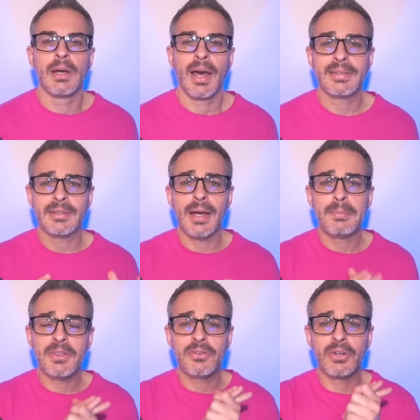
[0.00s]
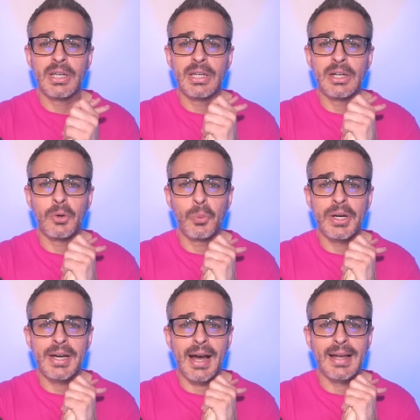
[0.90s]
At number three, we
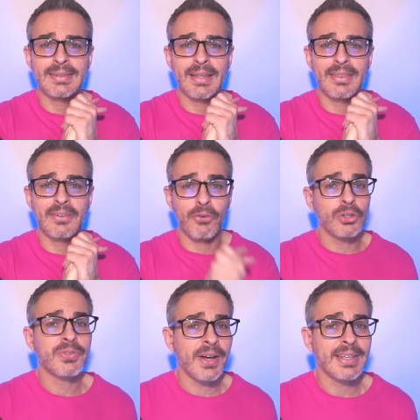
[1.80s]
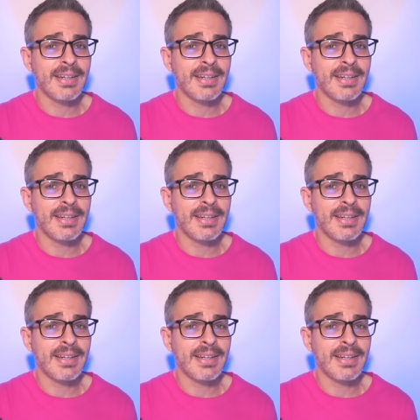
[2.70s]
got the, the Volkswagen